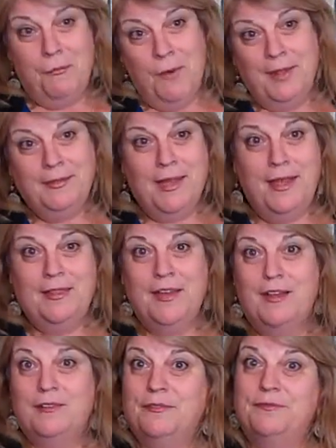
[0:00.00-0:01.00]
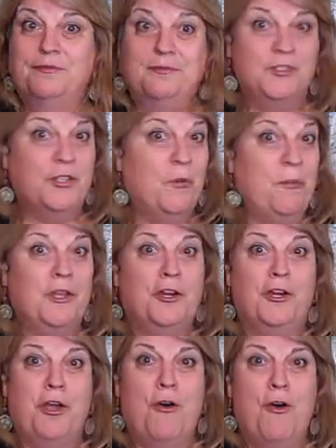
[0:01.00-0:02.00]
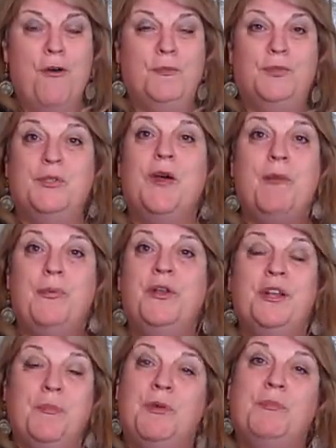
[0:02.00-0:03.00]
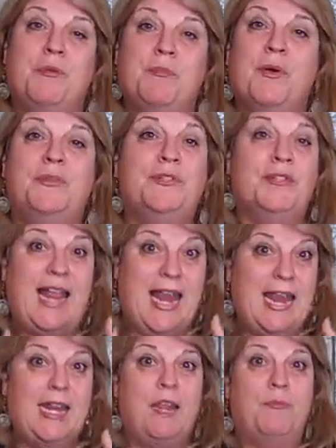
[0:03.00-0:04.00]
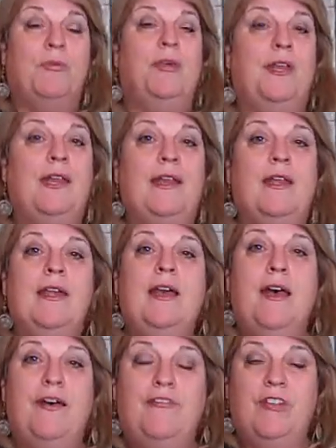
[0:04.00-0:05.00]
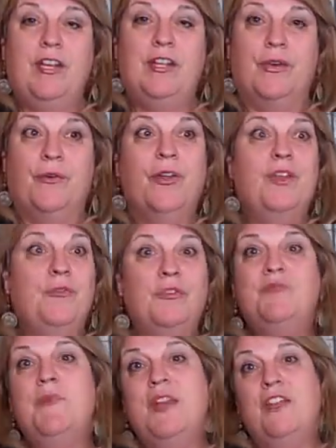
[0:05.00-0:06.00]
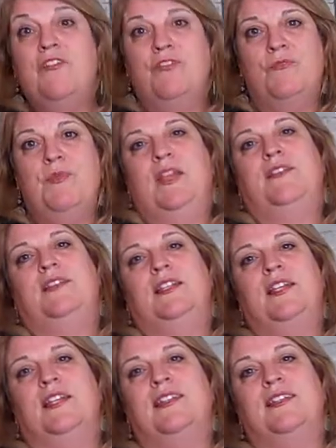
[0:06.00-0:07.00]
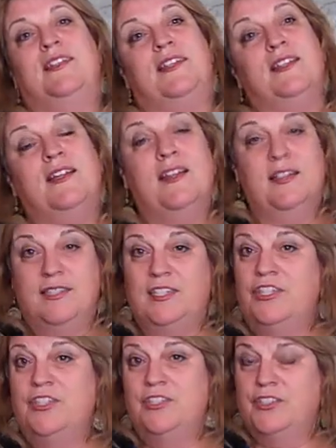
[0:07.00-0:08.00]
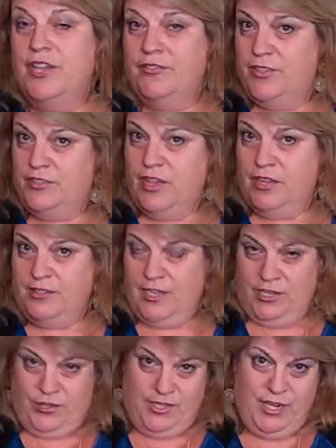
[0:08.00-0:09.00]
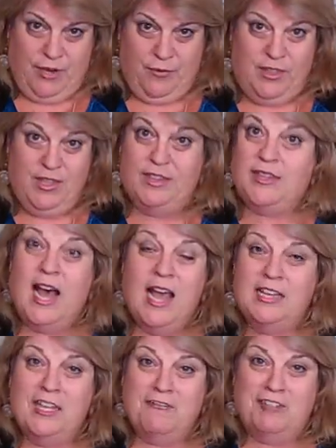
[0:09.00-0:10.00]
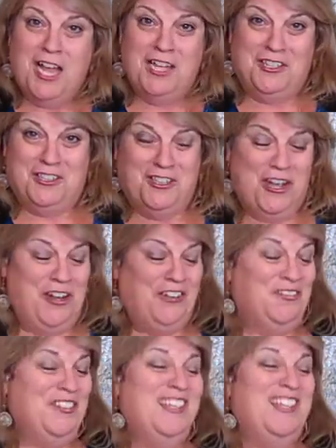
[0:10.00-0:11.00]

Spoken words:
Well, I thought, go big or go home. So I put in a book proposal and I put in a video, which many of you may have seen. It's the teaching yourself the songs that you sing with the I Love Lila song.